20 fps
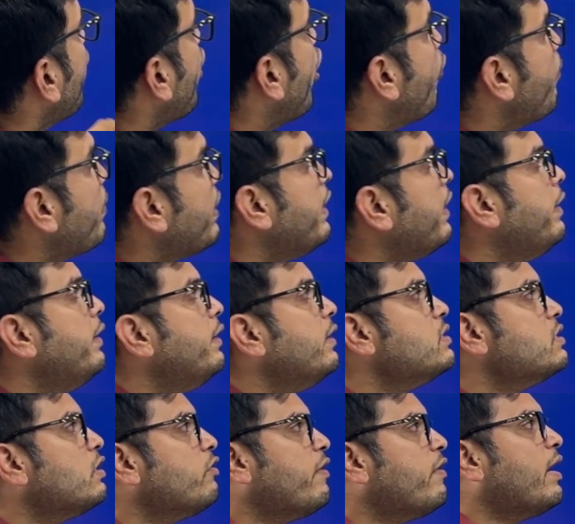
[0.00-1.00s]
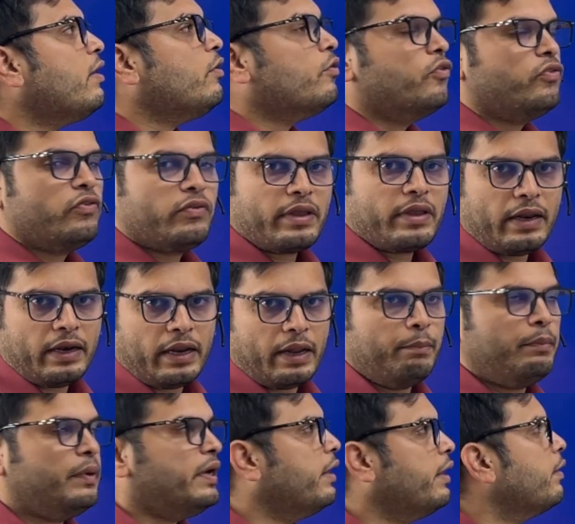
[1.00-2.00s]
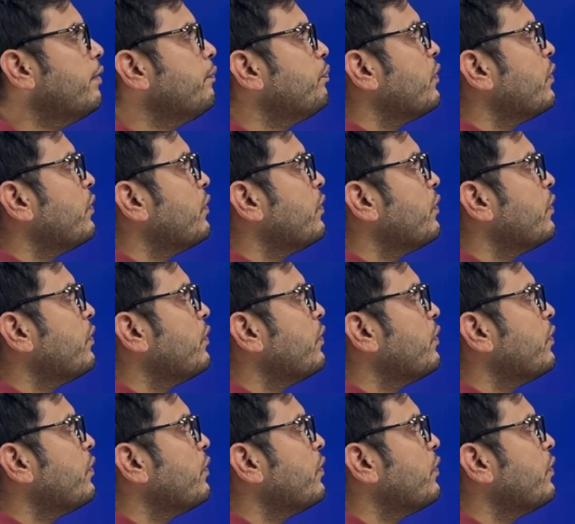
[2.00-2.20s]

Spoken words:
how many integer values can m take?